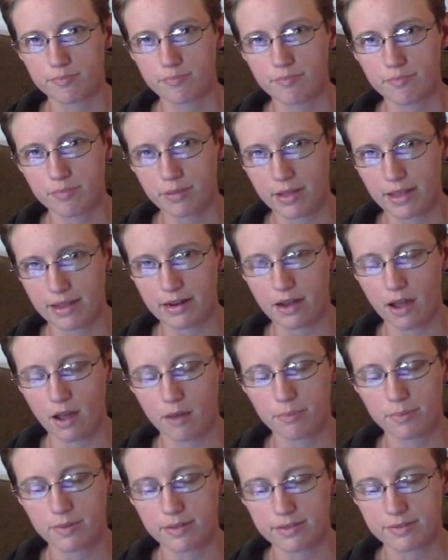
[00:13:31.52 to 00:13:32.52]
played
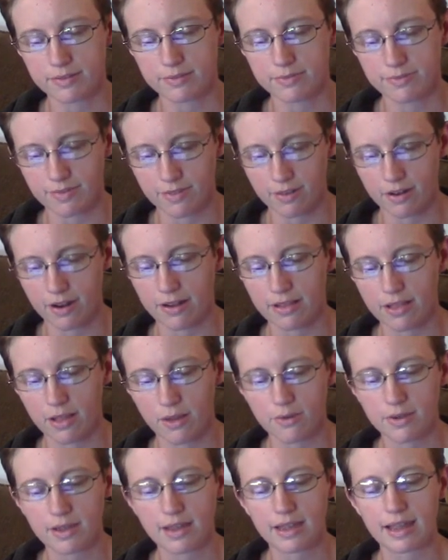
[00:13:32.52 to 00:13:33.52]
up. It's very
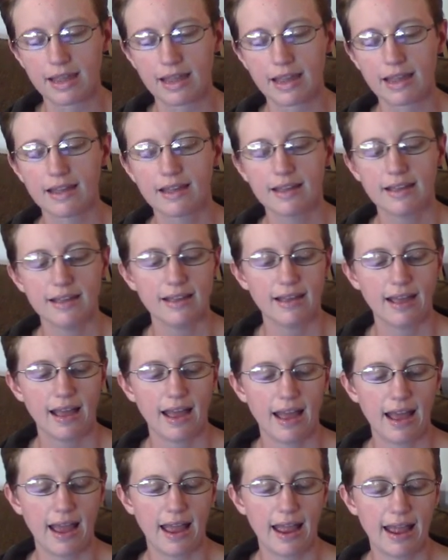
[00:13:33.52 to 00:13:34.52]
low-key.
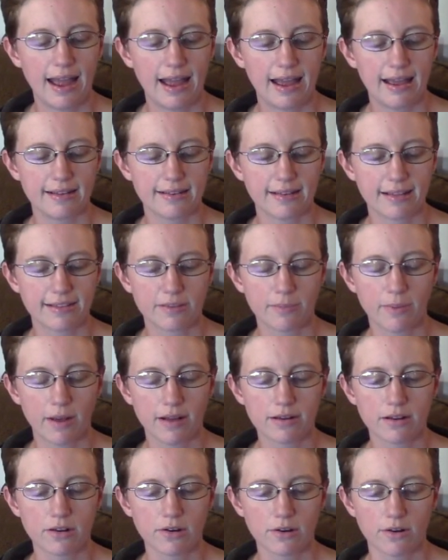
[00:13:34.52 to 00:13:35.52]
And it's
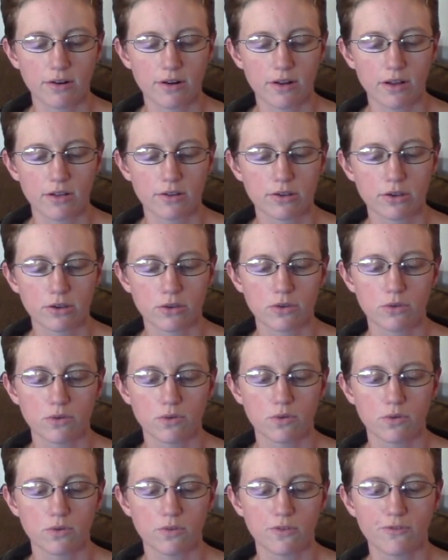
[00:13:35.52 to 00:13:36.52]
about a girl
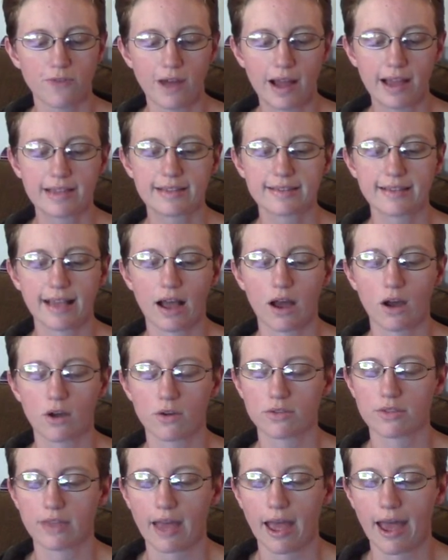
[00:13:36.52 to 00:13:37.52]
who finds
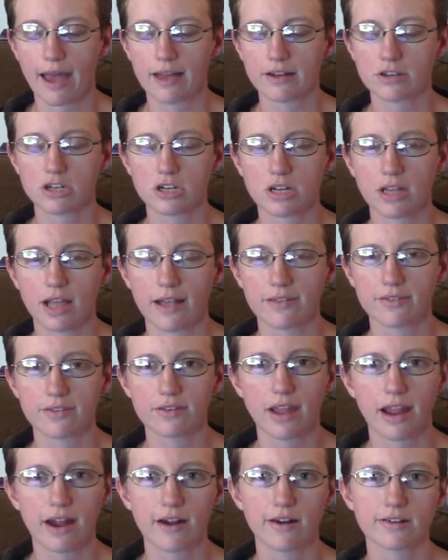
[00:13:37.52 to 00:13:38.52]
out that she has
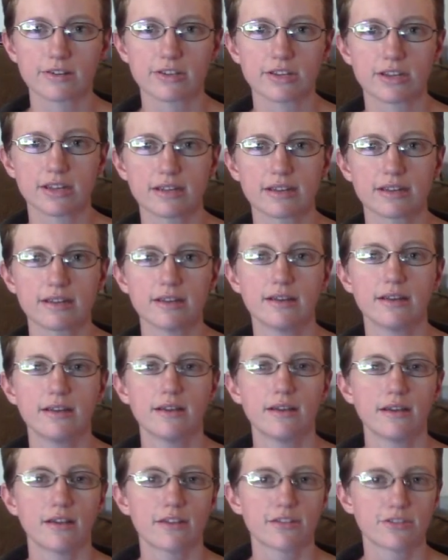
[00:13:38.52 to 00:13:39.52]
inherited
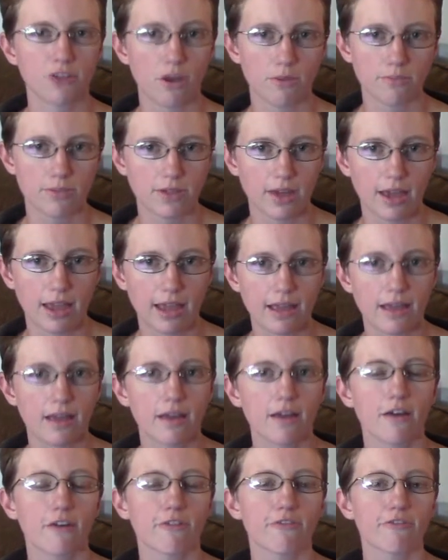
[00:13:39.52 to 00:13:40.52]
something
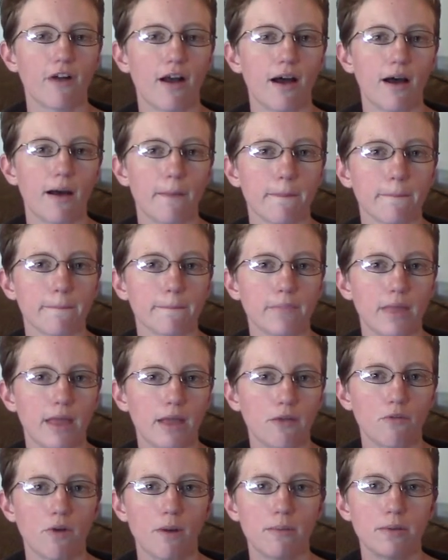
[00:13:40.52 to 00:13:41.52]
from a
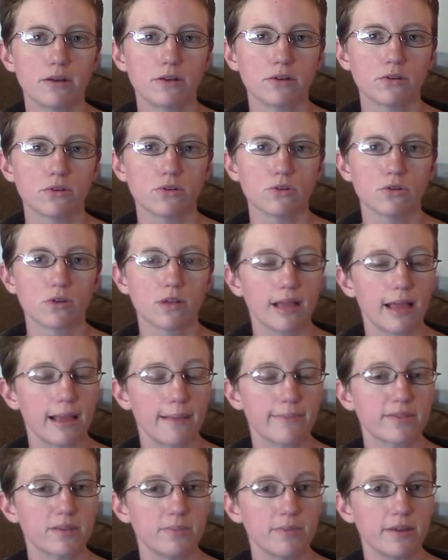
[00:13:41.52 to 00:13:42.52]
woman who
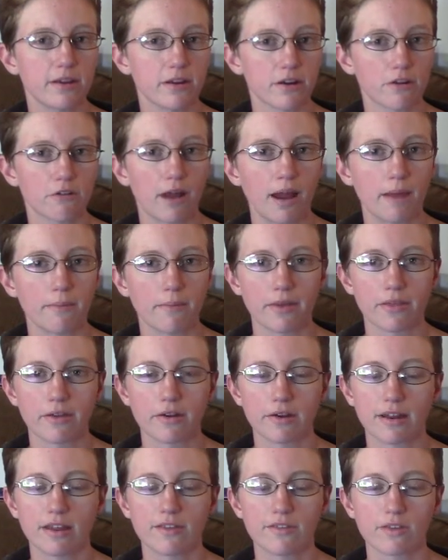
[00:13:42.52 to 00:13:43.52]
claims to be her
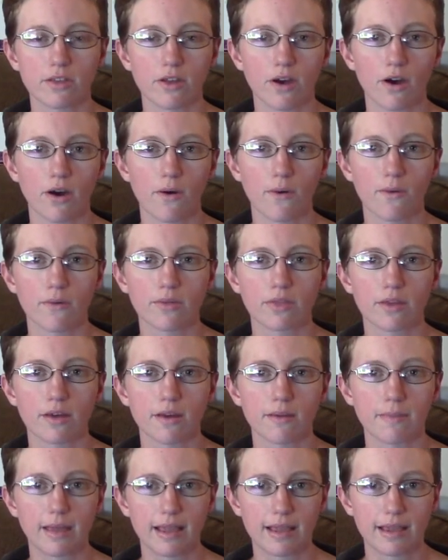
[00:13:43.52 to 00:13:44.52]
grandmother, even though
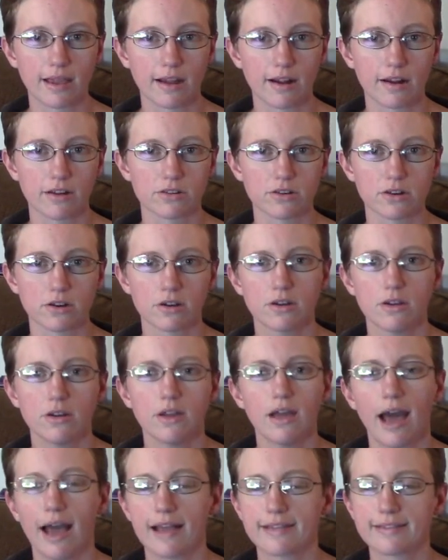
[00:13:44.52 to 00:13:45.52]
the main character,
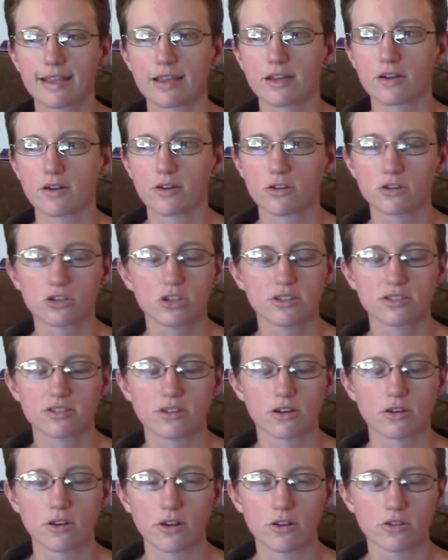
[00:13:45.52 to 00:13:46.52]
I say girl, she's an
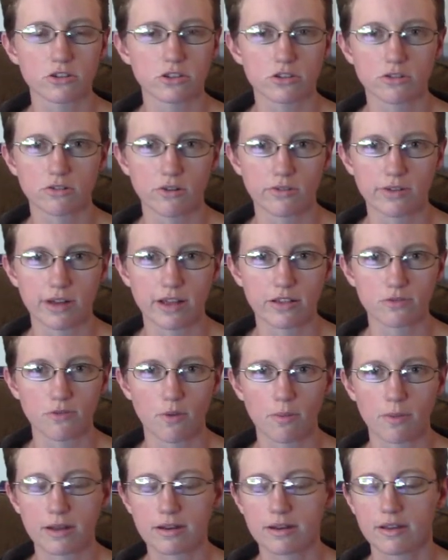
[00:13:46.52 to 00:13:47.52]
adult, she's a grown-ass
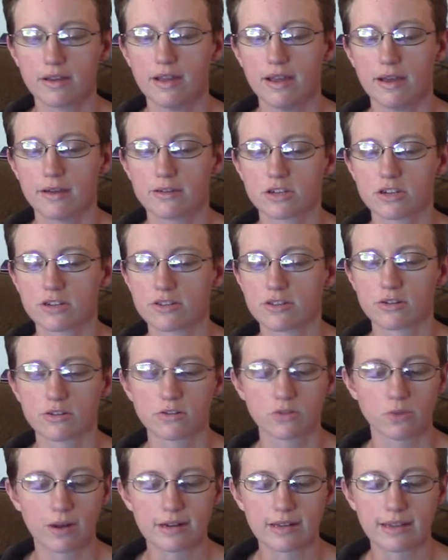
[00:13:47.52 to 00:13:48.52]
woman, she's in her
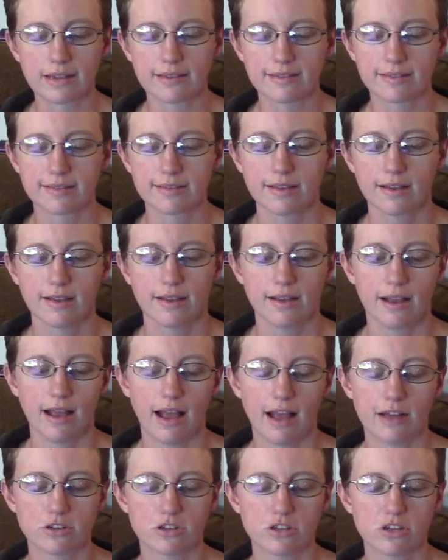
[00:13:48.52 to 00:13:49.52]
20s,
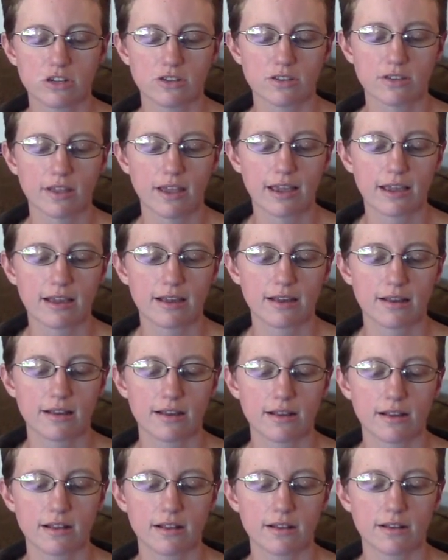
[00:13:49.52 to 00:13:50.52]
and she's, like,
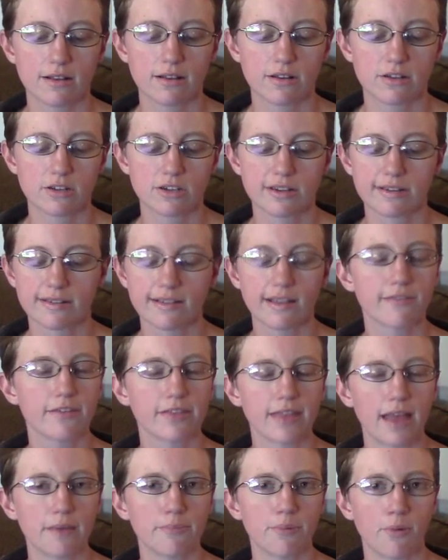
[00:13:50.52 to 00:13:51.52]
she's living
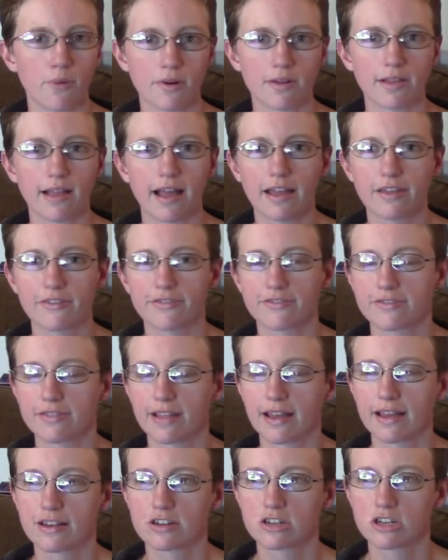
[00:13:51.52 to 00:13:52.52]
that poor life.
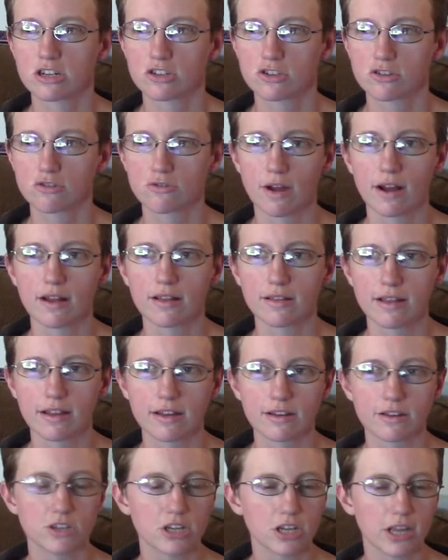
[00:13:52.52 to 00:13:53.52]
Like, she's
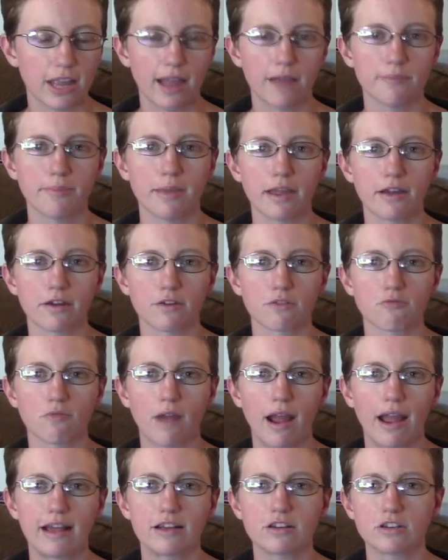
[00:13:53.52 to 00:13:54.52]
struggling, she can't pay her
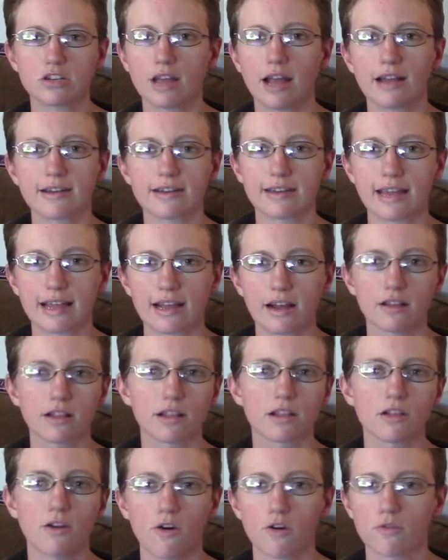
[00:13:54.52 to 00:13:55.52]
rent, she had to take out a
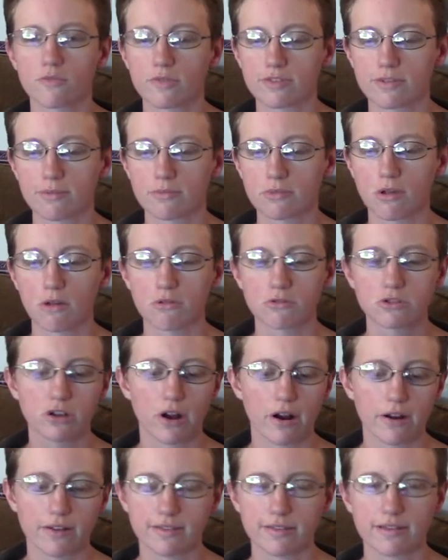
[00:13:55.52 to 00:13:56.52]
loan with some loan
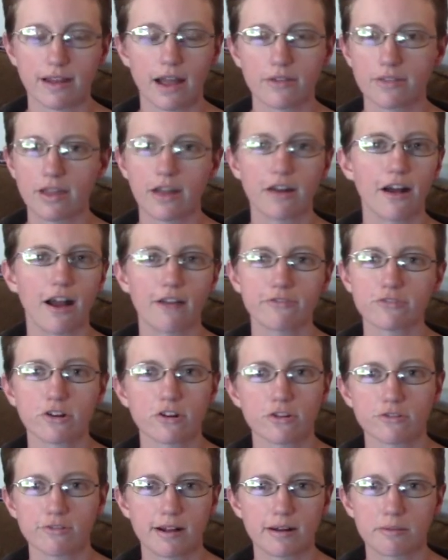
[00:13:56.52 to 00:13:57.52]
sharks, and now they're after
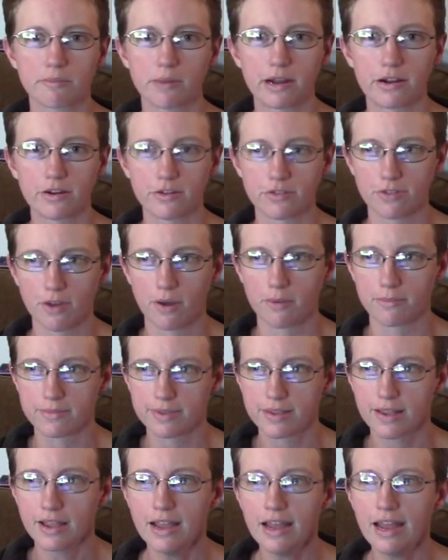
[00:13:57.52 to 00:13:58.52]
her trying to break her
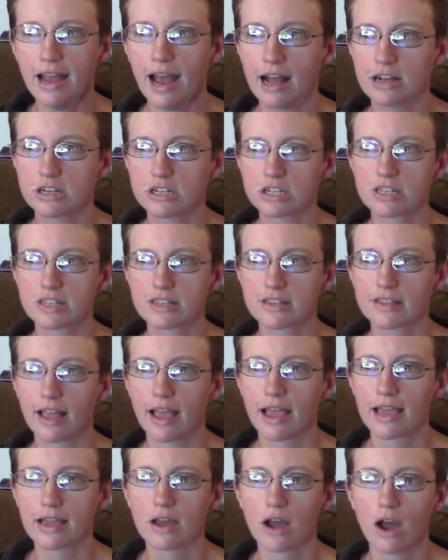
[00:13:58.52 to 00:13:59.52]
thumbs. And she's
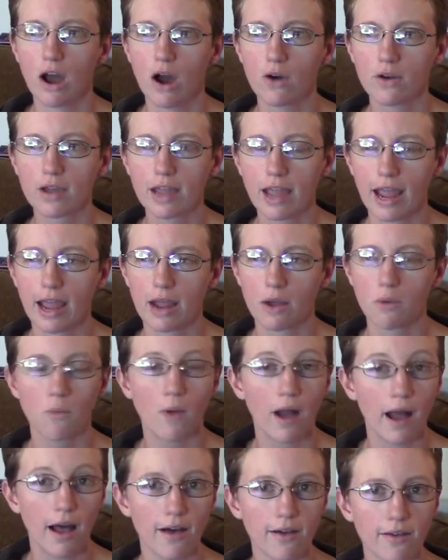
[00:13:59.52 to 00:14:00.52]
like, okay,
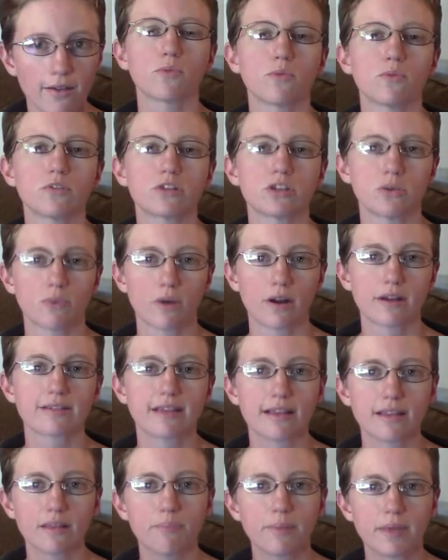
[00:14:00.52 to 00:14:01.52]
well, she works
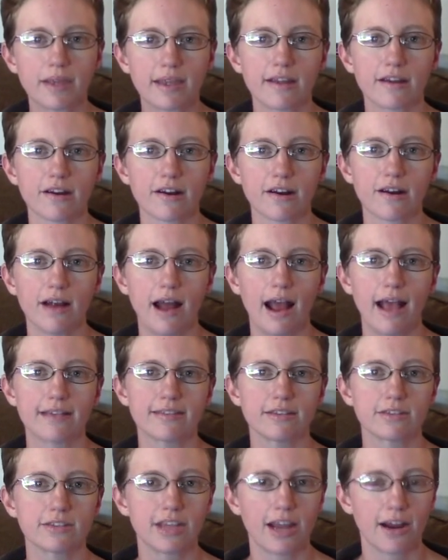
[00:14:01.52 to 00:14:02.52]
on the pier as
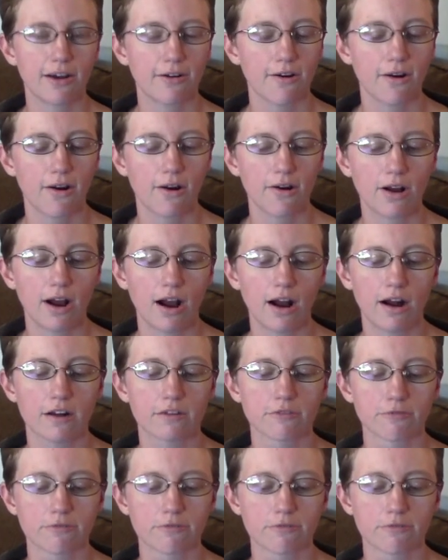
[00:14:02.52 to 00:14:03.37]
a tarot card